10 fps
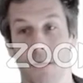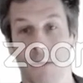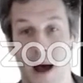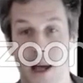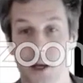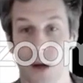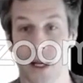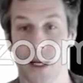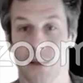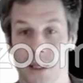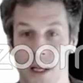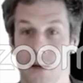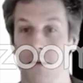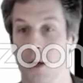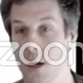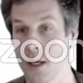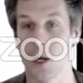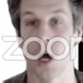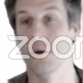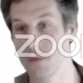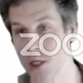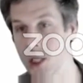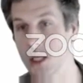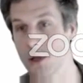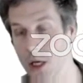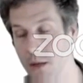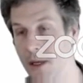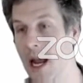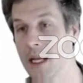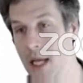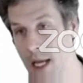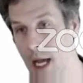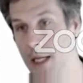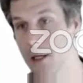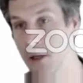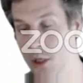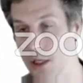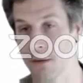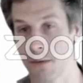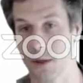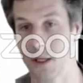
evaluating the state of the art in not only machine learning, but any AI solutions for